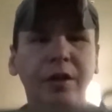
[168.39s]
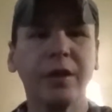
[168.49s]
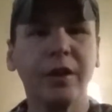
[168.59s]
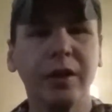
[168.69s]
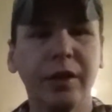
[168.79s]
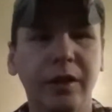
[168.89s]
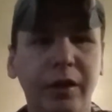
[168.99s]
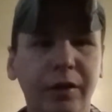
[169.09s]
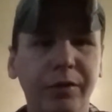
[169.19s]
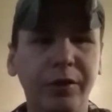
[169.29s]

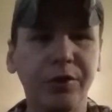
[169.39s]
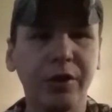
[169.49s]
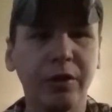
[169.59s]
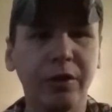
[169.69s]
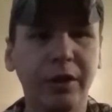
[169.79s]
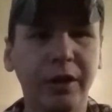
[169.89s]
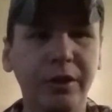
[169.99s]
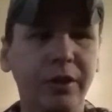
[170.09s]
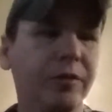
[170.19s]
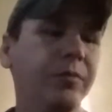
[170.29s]
if you can see it or
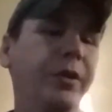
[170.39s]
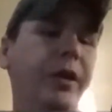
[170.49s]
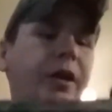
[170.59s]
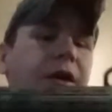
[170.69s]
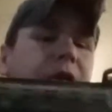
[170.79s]
not. But yeah,